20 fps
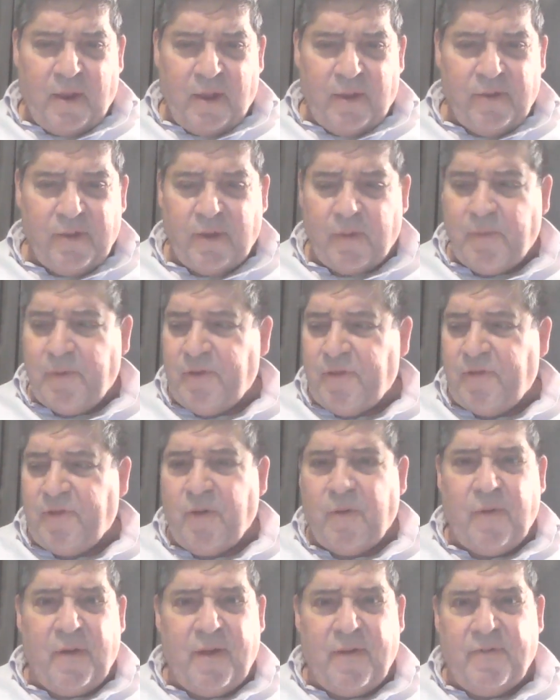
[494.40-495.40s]
that we
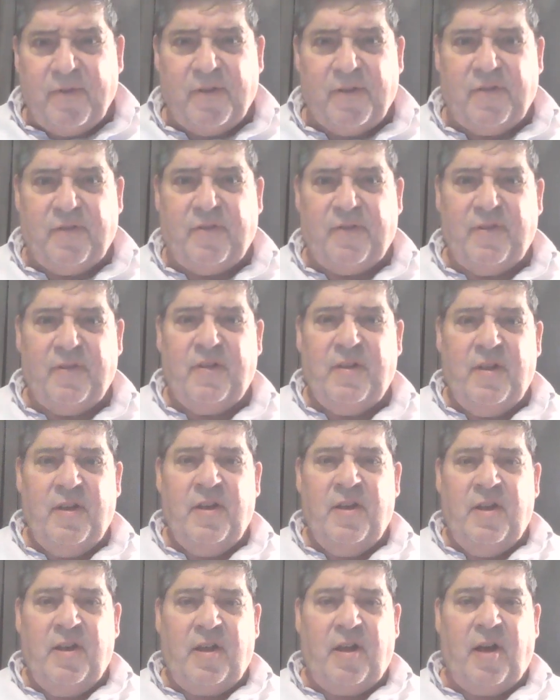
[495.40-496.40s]
still have this
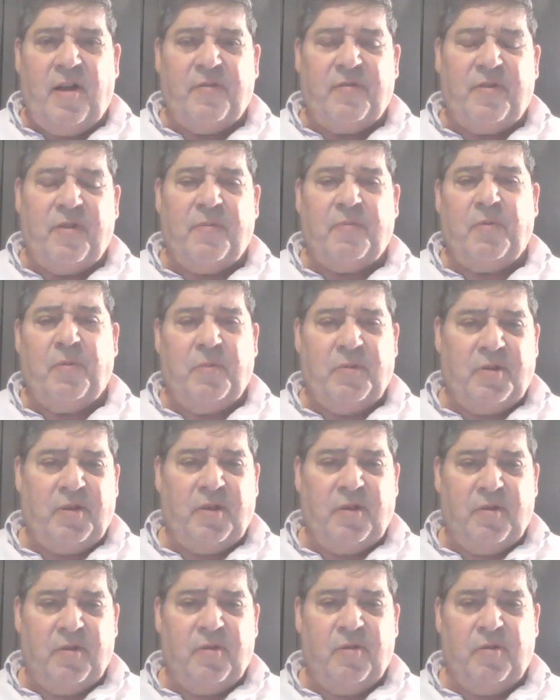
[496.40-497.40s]
concept of what
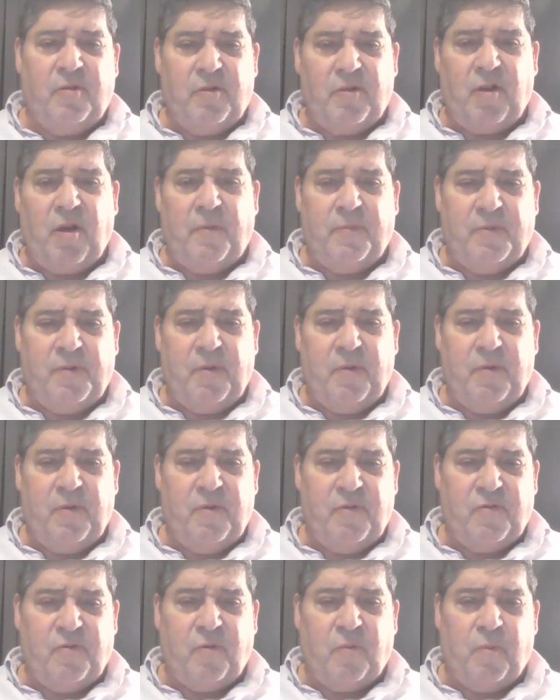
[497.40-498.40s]
the common note
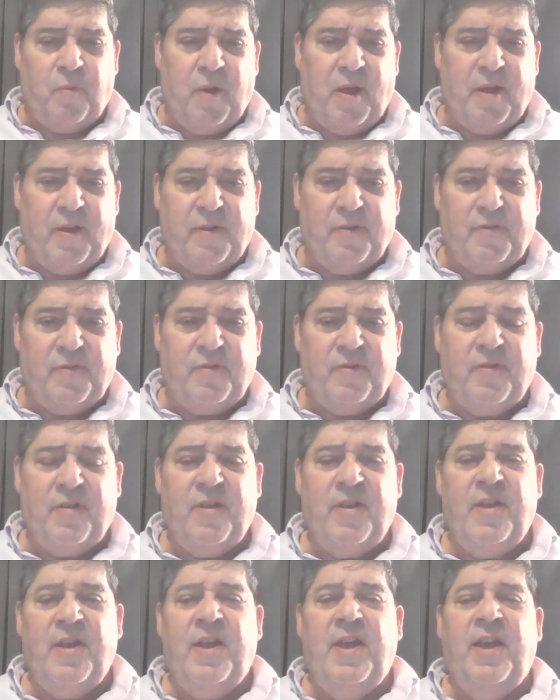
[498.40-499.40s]
is the res,
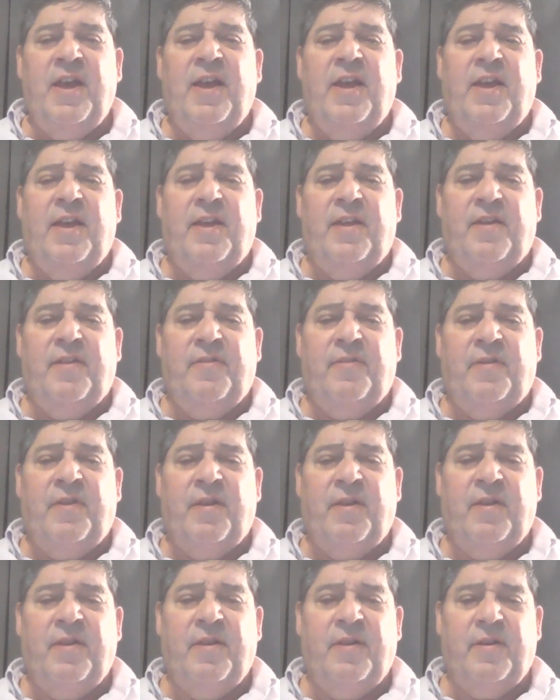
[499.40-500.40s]
and
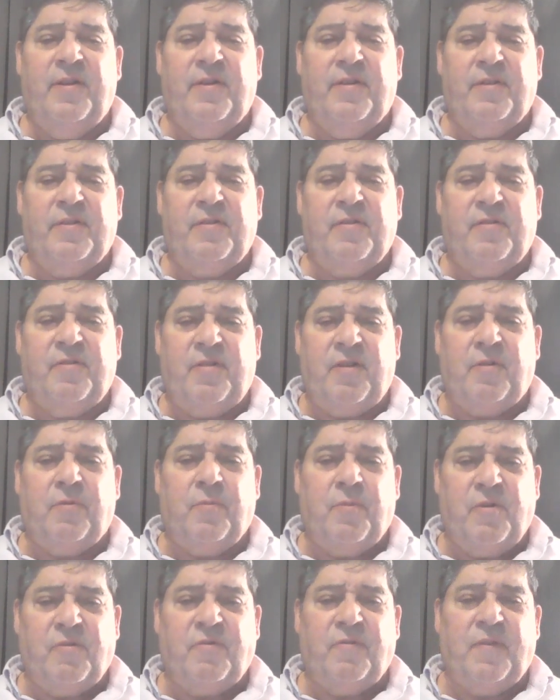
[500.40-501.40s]
instead
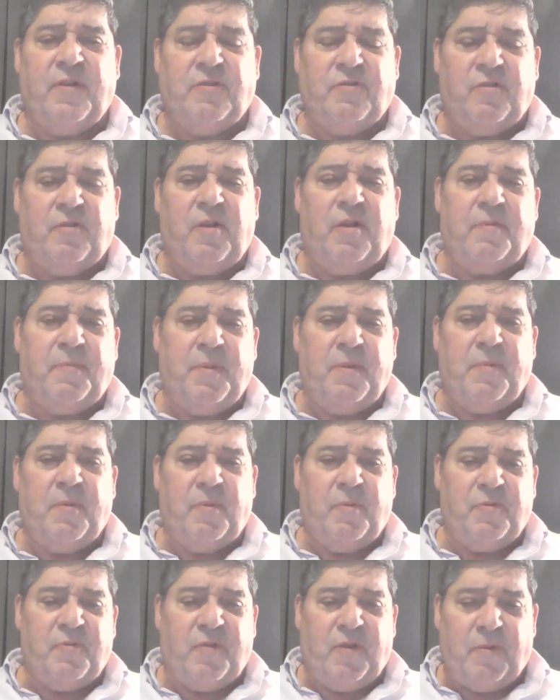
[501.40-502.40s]
of reservation, a lot of
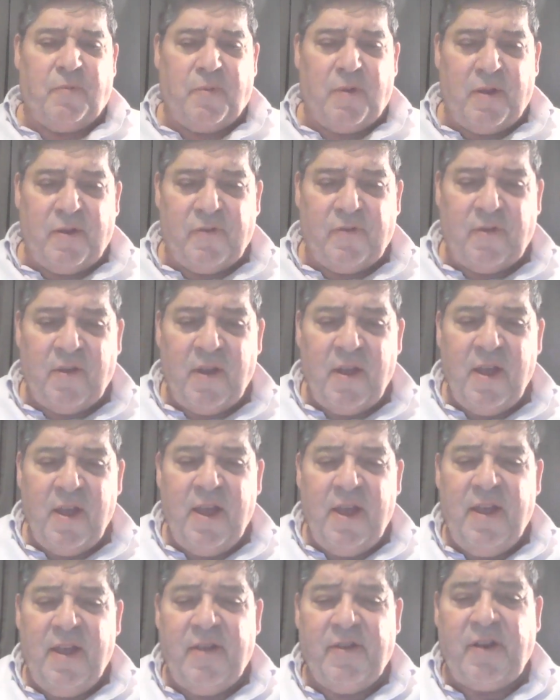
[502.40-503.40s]
people will say res.
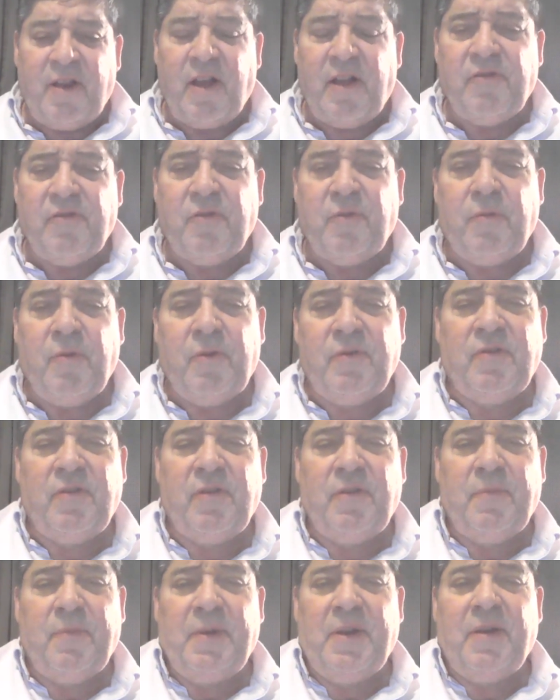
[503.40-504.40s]
And the consequence
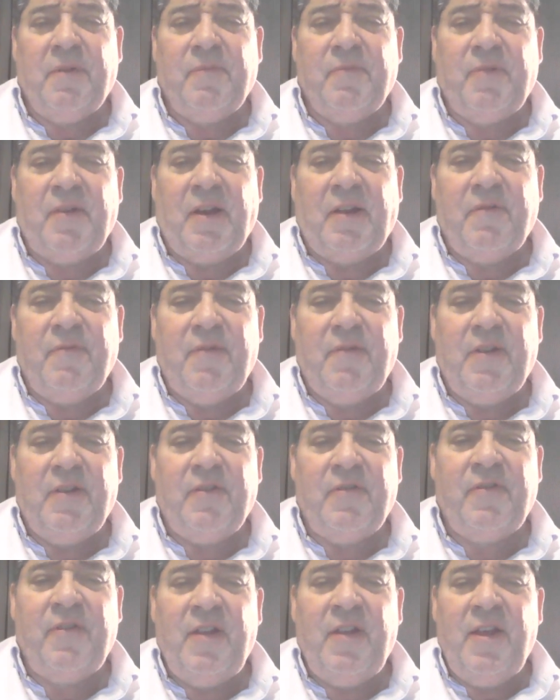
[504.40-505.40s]
that becomes out of
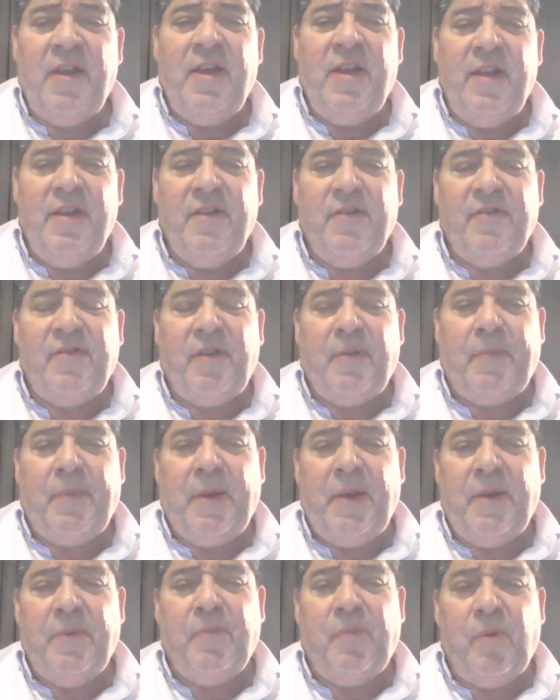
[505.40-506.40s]
this is that
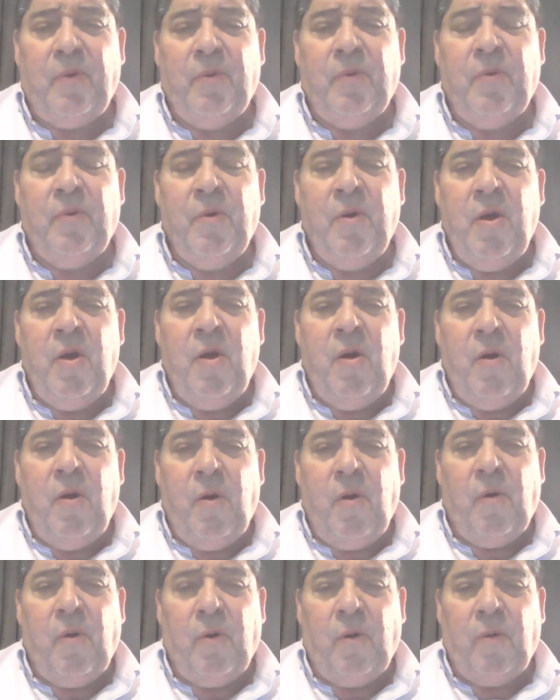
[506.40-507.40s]
people
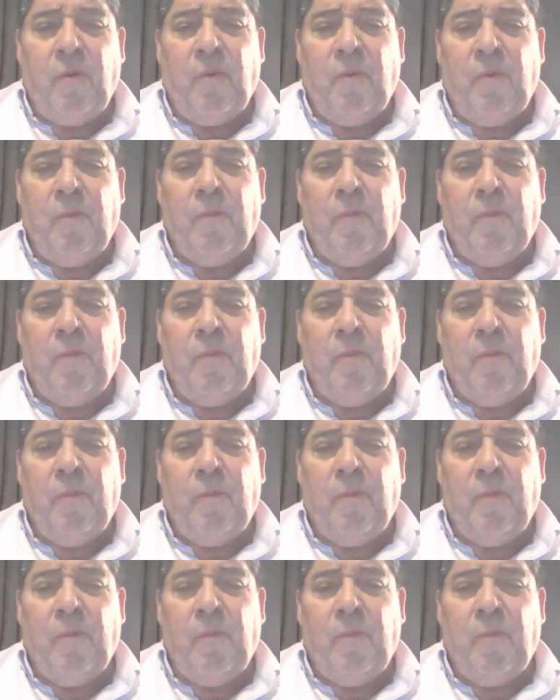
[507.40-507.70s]
are